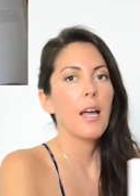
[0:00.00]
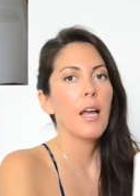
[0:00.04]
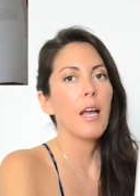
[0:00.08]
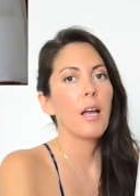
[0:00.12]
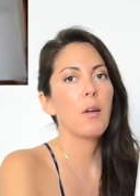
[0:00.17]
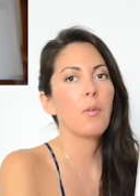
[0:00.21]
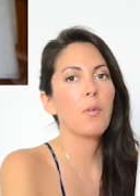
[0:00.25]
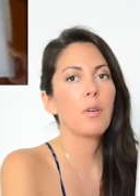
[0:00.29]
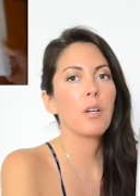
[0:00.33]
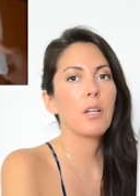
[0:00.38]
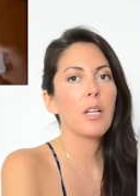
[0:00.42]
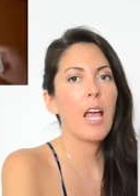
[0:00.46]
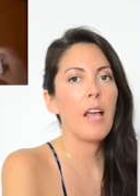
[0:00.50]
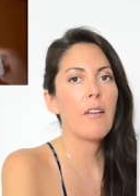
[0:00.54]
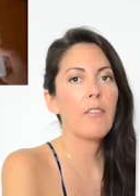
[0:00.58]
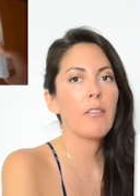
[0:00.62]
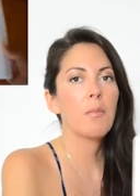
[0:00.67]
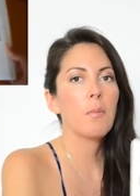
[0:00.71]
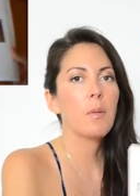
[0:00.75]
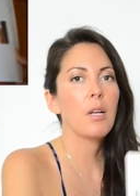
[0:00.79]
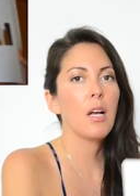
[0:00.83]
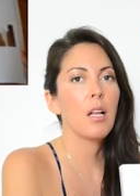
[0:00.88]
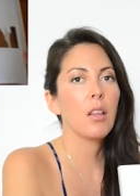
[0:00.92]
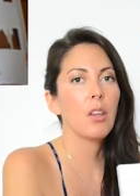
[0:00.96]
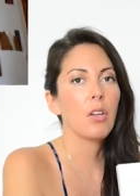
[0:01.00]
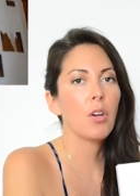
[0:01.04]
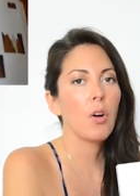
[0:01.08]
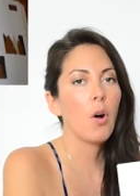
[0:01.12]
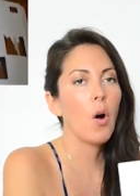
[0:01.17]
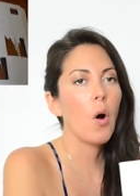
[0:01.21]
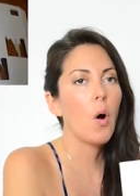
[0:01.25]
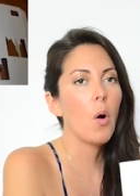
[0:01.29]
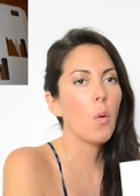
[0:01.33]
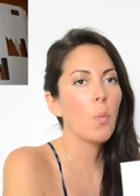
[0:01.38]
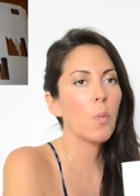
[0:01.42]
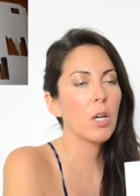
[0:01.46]
it would have given me a little
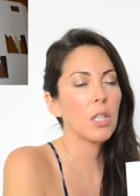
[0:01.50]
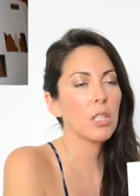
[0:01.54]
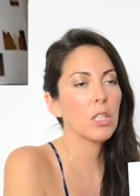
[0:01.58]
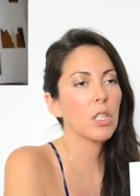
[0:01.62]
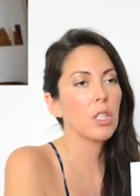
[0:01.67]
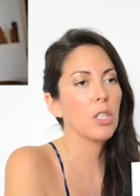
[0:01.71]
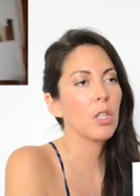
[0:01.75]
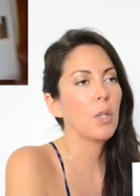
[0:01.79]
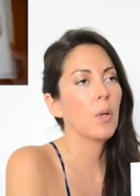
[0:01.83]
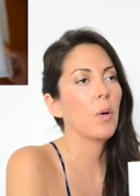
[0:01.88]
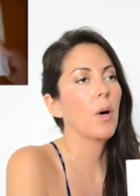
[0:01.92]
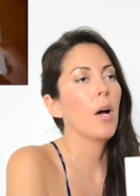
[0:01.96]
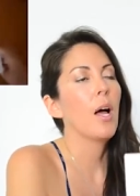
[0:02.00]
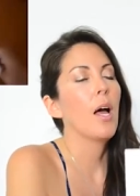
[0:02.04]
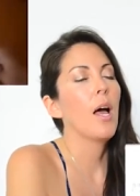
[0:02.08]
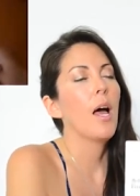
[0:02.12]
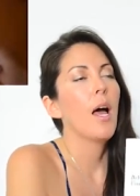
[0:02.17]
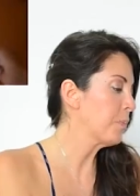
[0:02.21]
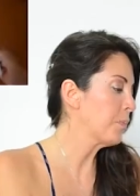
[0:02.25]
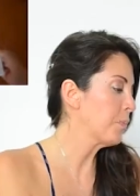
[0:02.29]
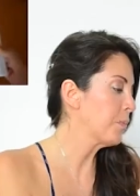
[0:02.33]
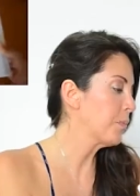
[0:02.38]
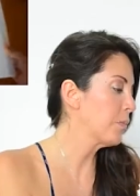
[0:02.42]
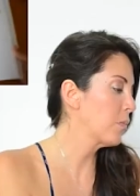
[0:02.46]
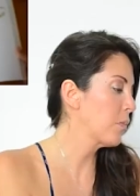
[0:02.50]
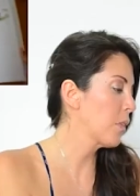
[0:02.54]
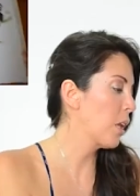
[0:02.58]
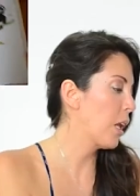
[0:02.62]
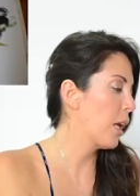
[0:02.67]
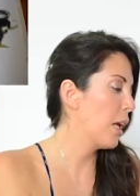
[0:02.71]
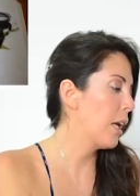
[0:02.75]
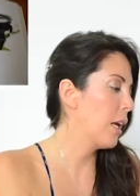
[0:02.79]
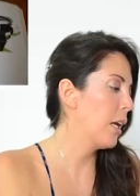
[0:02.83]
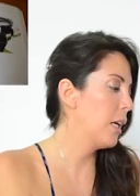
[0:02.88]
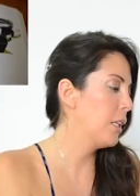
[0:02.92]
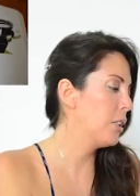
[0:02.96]
homework to do.
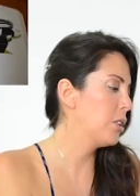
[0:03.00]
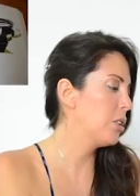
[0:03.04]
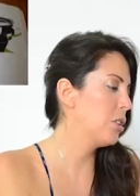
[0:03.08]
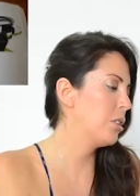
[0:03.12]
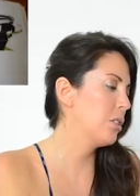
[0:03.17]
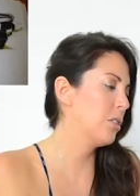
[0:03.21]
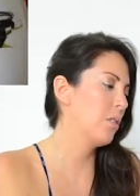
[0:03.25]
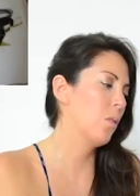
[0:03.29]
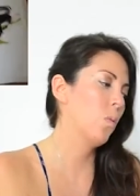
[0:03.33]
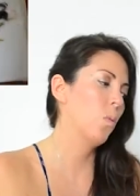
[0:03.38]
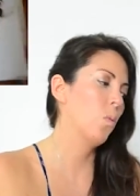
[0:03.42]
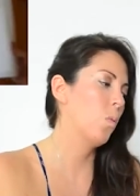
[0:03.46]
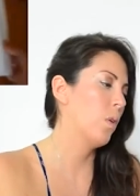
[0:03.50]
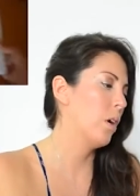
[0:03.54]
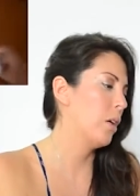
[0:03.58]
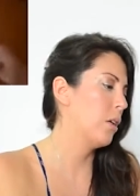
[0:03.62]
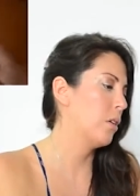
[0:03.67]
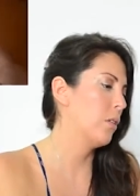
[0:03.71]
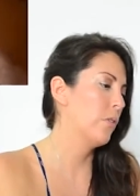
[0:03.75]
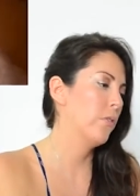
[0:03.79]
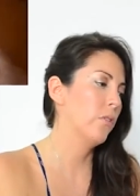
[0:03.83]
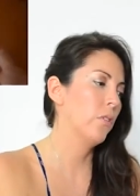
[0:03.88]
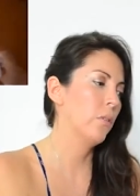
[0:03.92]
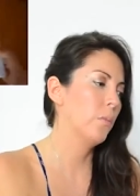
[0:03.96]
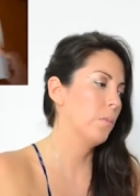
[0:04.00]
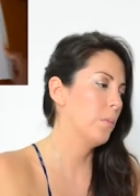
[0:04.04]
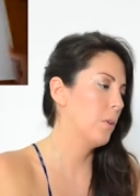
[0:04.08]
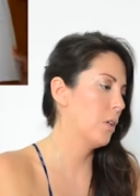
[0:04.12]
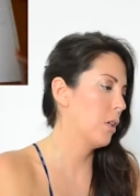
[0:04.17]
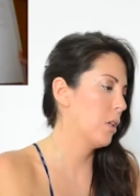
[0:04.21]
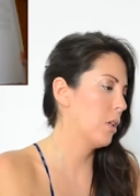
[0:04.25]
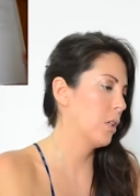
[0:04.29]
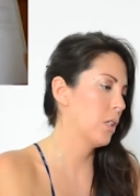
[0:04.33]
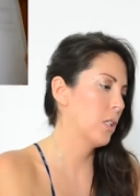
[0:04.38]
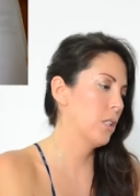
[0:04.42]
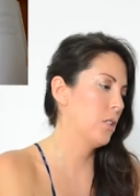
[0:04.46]
It's just a wonderful
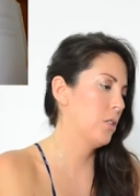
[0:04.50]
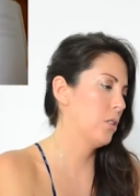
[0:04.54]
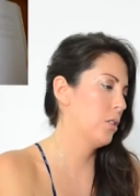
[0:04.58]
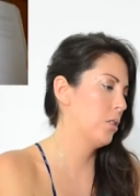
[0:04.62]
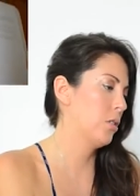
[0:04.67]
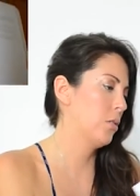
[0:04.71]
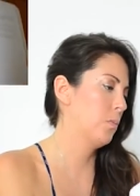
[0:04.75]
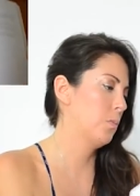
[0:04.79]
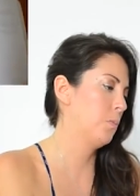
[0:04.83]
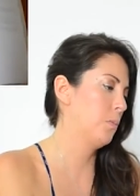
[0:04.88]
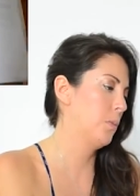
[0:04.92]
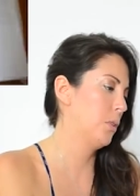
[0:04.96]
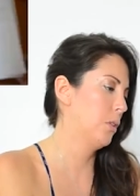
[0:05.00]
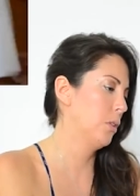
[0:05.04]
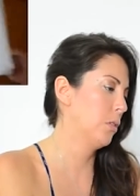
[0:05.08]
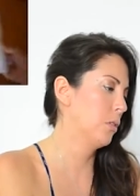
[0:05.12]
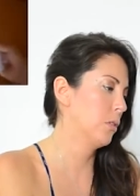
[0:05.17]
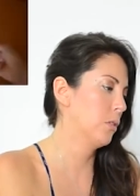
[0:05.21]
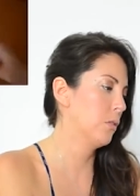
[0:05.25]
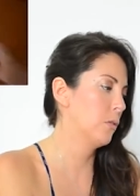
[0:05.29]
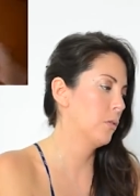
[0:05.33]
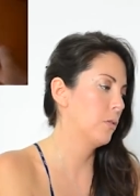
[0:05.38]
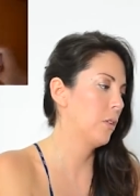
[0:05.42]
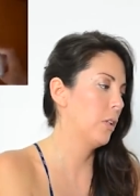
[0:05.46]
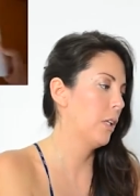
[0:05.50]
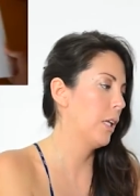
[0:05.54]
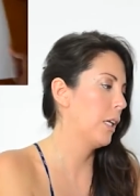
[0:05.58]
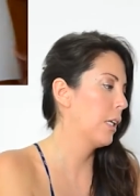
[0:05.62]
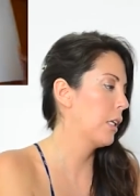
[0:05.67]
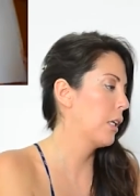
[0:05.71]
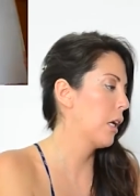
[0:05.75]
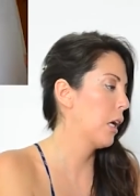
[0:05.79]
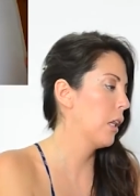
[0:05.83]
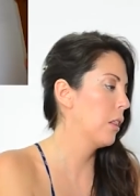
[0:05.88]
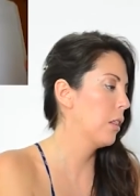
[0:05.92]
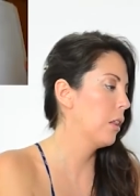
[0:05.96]
book. It's just beautiful.
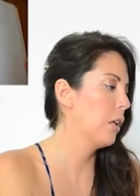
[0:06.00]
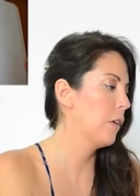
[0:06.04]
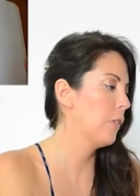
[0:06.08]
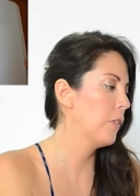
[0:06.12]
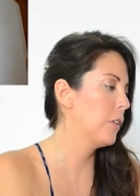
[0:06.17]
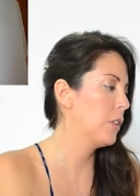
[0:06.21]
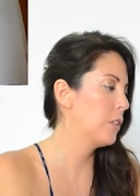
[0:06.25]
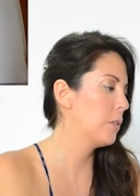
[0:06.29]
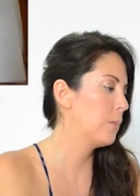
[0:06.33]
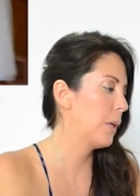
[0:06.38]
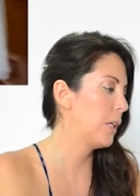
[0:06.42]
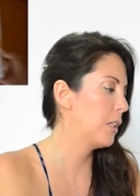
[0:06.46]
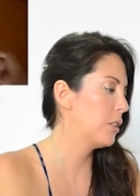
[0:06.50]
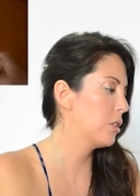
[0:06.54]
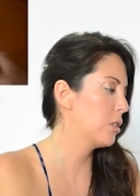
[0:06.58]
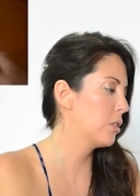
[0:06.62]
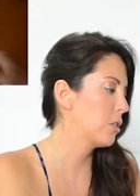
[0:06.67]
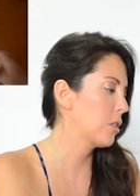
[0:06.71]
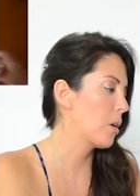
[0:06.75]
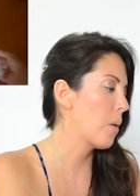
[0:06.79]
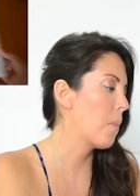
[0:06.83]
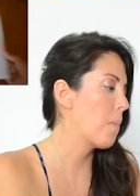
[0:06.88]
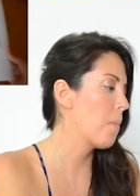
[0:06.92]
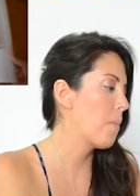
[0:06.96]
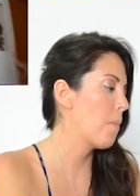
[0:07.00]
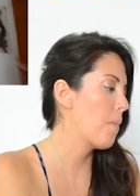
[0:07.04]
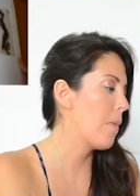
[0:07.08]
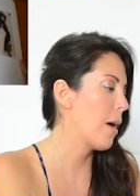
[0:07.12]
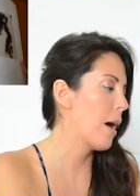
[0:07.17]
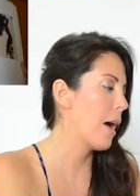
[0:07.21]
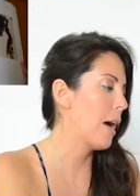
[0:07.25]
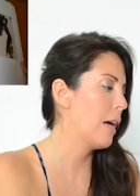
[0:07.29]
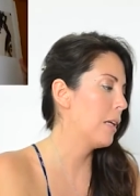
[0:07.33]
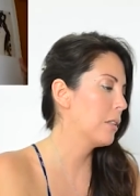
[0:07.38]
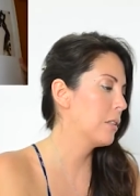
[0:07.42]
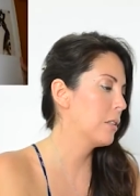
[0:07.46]
Like I love these pages. They're
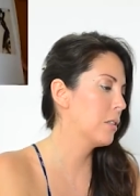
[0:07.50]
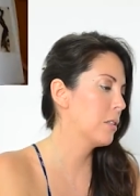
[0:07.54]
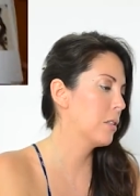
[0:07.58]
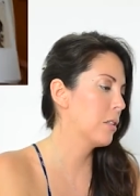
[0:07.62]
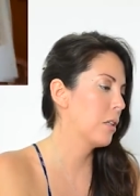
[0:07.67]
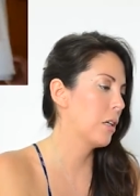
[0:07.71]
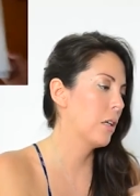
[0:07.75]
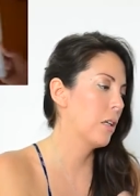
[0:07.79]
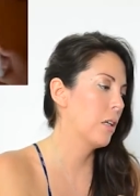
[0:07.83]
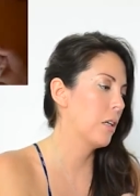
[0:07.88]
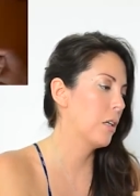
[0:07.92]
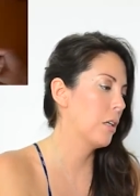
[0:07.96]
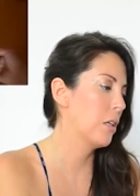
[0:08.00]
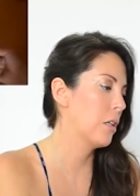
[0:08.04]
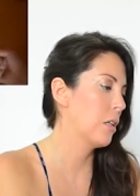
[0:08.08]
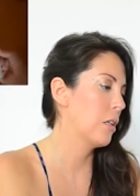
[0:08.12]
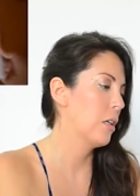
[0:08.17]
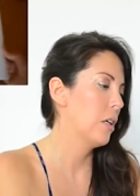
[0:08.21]
matte. I'm